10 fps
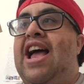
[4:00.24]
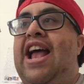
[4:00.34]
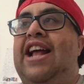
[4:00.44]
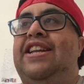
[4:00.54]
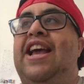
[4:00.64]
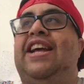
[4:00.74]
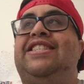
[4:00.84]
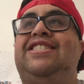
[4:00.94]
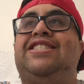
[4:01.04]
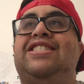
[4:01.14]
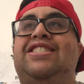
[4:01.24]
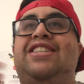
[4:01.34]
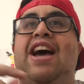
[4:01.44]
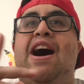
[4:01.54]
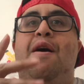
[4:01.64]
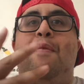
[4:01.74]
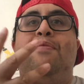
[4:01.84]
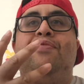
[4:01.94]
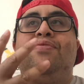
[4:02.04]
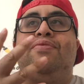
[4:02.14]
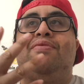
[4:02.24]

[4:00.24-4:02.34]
And it's just Michael